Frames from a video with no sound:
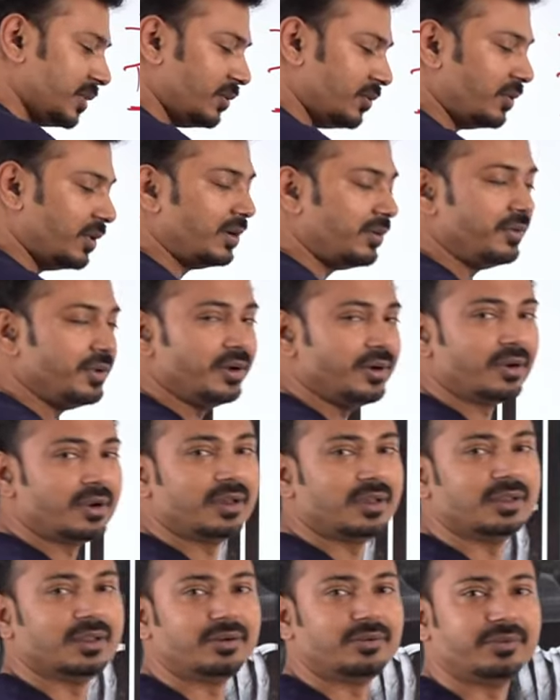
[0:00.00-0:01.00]
one way or
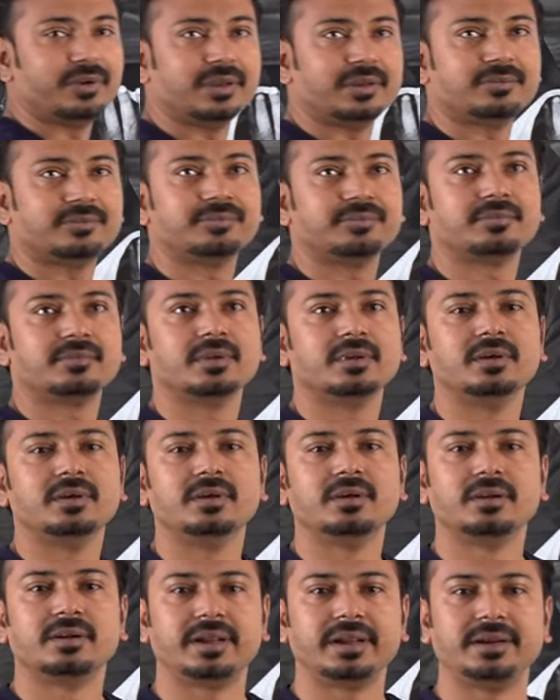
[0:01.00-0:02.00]
other way,
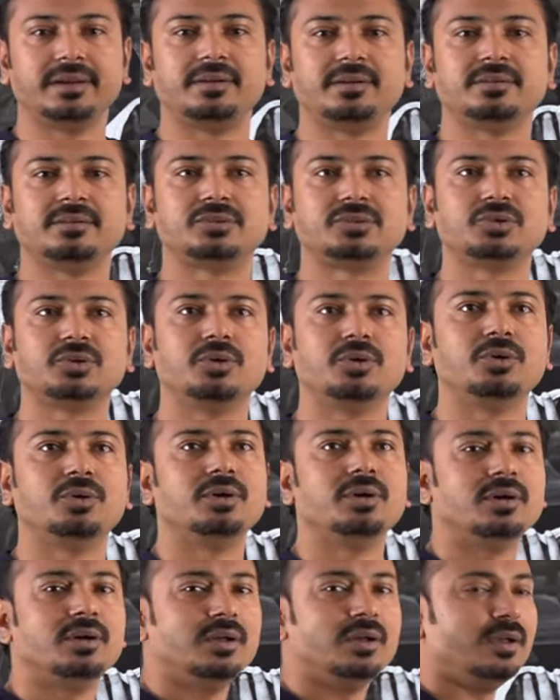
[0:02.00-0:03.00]
right?
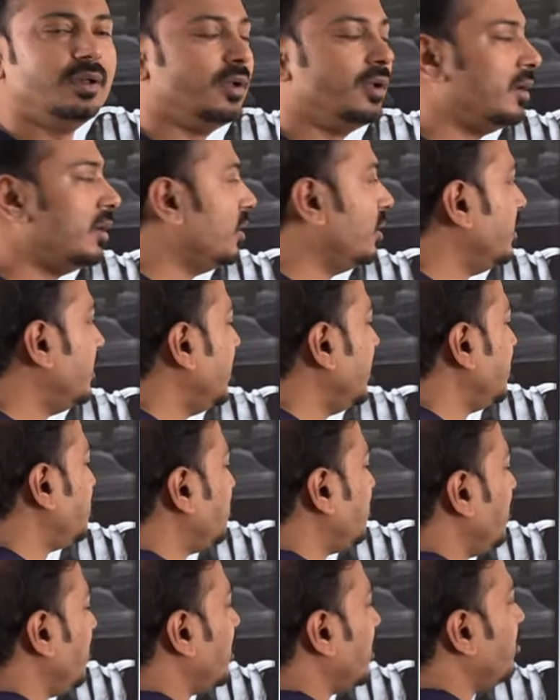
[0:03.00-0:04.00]
So they
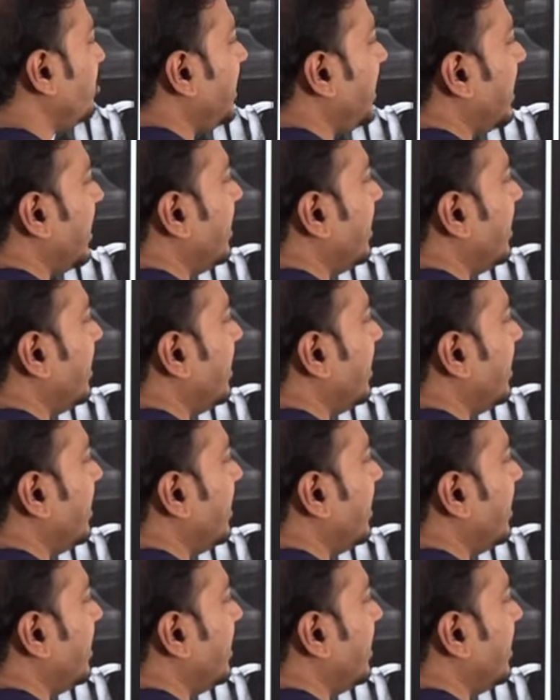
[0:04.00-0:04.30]
should not be